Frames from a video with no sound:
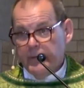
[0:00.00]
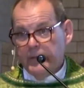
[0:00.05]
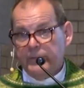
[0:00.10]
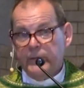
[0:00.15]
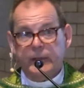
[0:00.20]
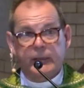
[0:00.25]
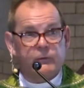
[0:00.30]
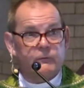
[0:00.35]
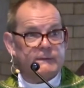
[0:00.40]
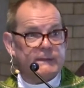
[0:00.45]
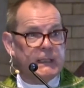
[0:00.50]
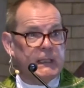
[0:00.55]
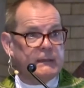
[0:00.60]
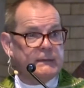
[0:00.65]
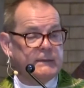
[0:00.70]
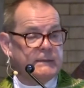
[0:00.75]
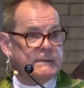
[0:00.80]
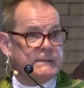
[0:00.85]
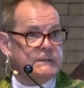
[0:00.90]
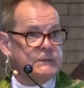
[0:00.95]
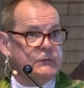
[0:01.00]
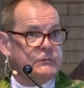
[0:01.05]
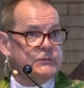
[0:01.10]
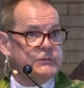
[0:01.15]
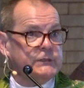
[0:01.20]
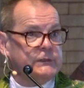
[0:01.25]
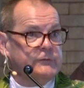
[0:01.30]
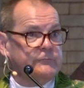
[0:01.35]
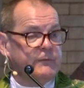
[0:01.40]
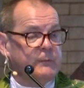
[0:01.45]
And then he goes on to this
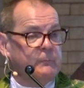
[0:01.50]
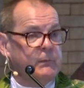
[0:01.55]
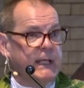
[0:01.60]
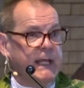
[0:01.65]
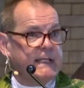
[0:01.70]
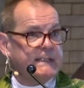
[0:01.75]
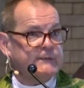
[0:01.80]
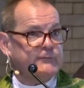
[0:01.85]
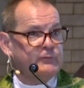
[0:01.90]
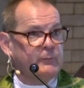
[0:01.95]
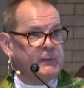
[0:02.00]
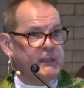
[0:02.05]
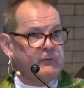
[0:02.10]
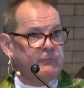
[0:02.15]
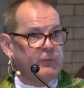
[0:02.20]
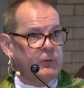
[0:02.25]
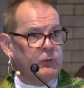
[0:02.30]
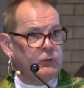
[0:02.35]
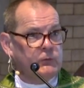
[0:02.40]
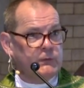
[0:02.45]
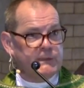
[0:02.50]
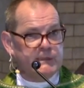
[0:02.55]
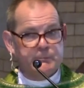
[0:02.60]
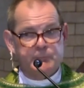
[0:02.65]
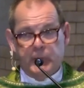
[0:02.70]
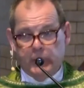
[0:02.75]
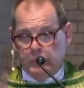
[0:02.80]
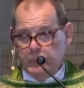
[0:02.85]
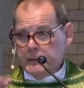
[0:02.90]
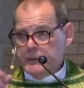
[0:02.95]
notion of the blasphemy of the Holy
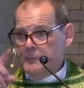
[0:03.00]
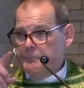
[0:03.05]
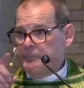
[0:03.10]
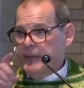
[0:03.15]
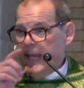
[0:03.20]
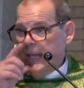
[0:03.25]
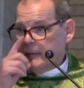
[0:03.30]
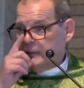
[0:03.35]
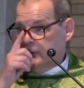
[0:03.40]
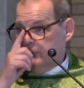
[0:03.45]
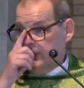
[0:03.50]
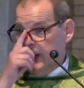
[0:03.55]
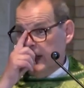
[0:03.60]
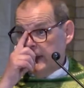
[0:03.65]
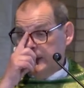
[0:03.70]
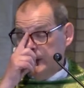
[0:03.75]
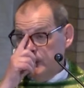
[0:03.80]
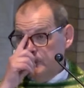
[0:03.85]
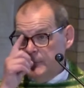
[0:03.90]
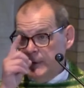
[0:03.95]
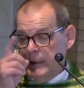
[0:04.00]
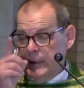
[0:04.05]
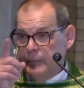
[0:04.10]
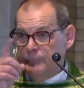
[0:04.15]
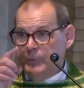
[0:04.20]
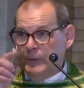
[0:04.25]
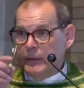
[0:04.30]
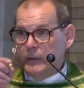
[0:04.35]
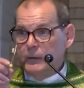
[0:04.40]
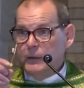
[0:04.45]
Spirit. And we'll come back to that in a
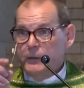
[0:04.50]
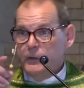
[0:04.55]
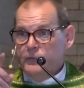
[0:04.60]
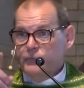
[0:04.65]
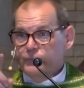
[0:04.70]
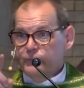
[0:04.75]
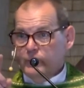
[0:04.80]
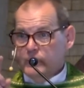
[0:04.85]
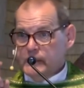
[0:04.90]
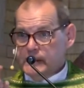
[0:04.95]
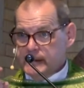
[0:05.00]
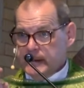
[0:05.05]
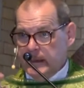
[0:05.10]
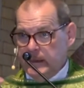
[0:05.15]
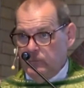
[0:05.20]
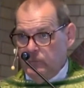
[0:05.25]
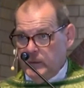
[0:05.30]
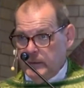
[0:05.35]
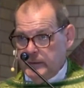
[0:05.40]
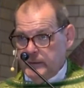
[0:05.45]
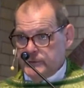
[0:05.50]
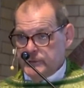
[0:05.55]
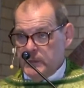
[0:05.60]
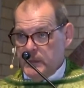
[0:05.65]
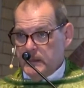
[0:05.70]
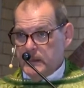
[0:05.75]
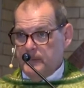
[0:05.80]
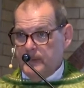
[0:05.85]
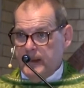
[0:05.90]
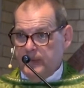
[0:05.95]
minute. But first, I want to
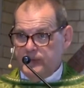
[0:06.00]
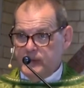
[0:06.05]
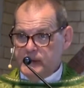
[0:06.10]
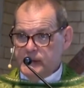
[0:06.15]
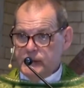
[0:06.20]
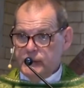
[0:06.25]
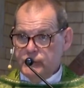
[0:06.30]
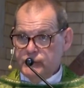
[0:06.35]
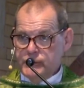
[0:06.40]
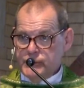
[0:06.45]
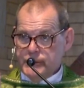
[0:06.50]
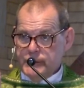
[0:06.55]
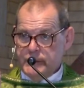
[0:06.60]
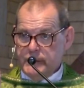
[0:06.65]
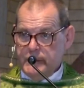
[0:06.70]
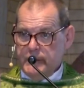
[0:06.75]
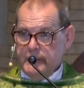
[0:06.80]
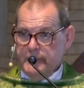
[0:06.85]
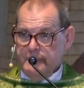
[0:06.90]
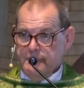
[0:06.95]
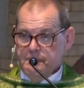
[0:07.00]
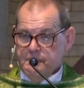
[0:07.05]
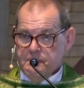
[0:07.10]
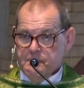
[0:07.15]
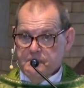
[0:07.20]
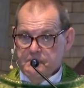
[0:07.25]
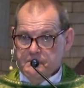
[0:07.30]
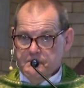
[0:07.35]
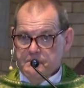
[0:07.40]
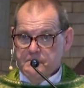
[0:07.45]
talk about this notion
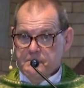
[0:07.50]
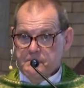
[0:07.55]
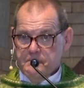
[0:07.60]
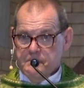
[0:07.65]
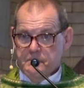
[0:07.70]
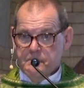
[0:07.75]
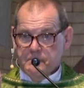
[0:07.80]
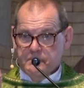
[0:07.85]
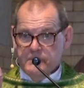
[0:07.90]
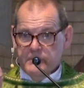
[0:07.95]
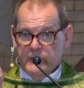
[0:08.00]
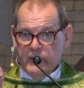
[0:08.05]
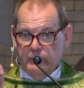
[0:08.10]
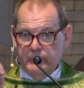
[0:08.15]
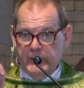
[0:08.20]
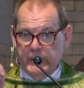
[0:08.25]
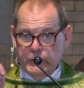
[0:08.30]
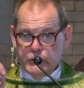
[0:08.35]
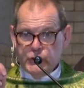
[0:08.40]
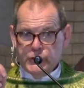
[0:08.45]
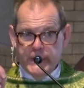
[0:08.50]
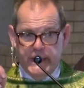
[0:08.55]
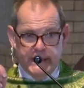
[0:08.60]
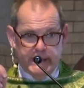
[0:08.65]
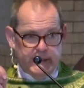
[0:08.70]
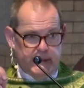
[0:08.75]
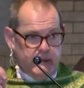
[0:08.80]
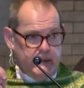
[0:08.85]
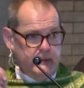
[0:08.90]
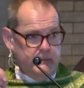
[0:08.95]
of being
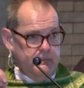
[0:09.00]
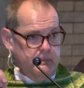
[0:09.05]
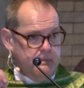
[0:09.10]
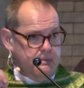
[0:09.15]
crazy.